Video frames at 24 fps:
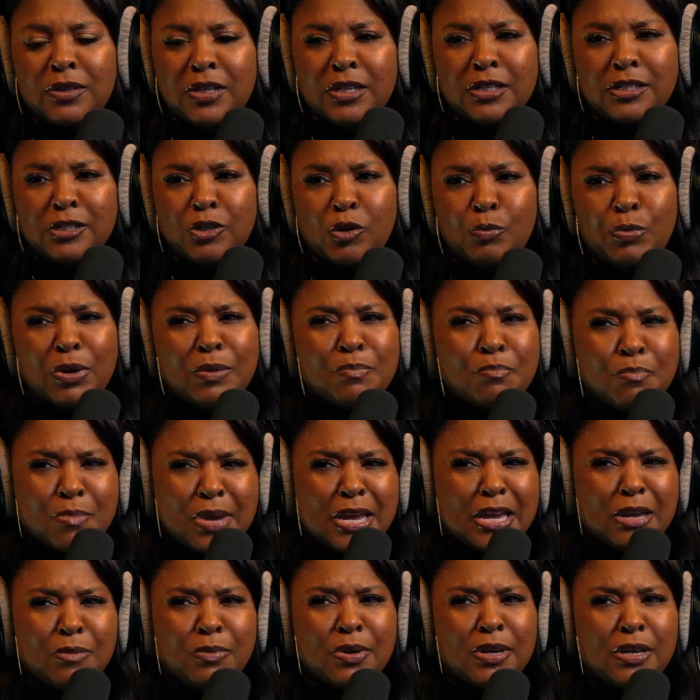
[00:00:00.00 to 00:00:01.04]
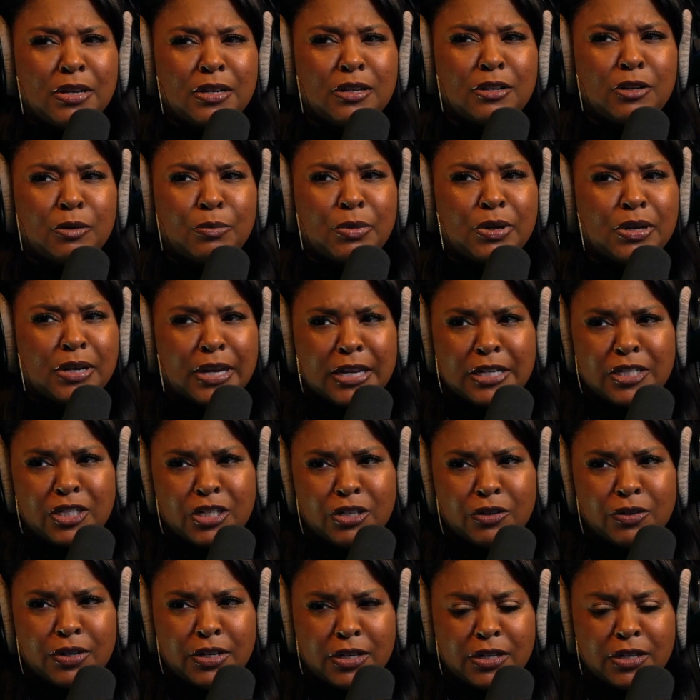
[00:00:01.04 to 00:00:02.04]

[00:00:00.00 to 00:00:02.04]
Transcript: think so, but maybe a little bit of Nigerian.